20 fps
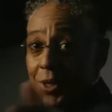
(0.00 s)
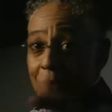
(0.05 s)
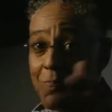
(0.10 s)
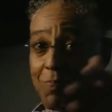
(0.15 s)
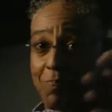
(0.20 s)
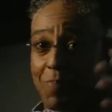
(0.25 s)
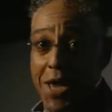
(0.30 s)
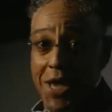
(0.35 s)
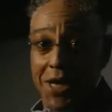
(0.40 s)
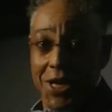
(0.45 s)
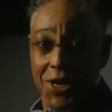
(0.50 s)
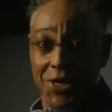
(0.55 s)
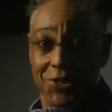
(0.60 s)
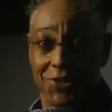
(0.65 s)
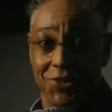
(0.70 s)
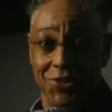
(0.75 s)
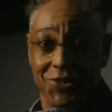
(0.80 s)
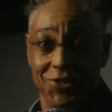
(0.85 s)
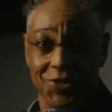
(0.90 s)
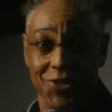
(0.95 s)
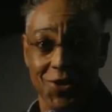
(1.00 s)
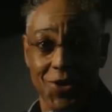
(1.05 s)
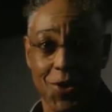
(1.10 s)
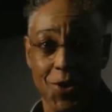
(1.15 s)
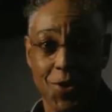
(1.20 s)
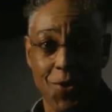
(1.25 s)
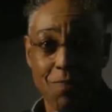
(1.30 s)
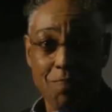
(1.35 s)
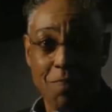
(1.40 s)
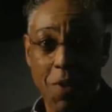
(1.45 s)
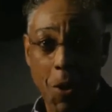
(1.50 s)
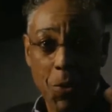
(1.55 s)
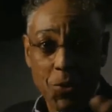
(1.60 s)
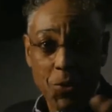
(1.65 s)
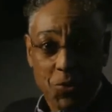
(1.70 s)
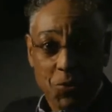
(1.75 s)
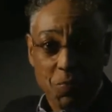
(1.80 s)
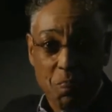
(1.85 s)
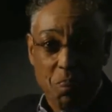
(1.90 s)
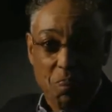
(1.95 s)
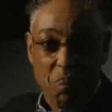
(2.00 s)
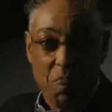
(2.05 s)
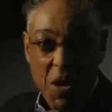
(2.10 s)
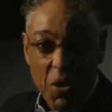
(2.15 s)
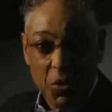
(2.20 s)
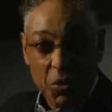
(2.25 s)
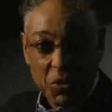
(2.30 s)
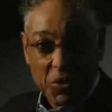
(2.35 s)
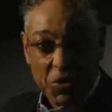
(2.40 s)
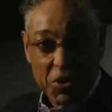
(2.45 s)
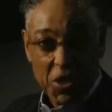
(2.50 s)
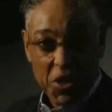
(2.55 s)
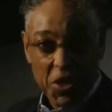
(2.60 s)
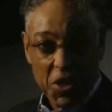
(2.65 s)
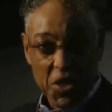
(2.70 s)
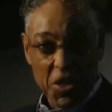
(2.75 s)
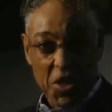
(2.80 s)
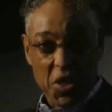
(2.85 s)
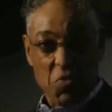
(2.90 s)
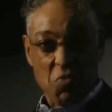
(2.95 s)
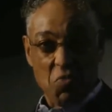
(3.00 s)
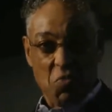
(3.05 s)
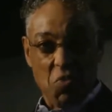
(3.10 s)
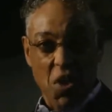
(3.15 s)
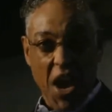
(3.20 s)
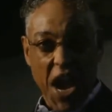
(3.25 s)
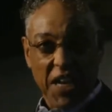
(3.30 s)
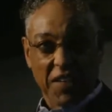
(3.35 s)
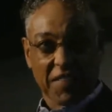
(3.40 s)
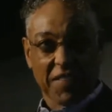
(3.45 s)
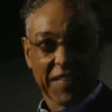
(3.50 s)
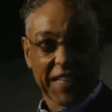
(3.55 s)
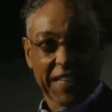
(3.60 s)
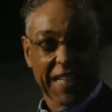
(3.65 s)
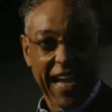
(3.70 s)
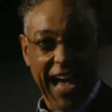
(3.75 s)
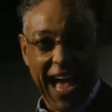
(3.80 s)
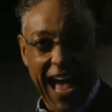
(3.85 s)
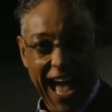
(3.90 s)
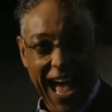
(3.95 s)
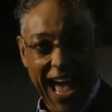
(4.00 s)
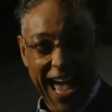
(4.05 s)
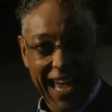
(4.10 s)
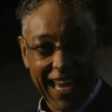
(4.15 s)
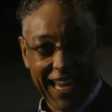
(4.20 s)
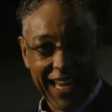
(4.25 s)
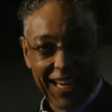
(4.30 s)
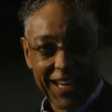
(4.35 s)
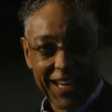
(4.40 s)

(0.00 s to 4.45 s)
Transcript: the biggest, most built, erect guy.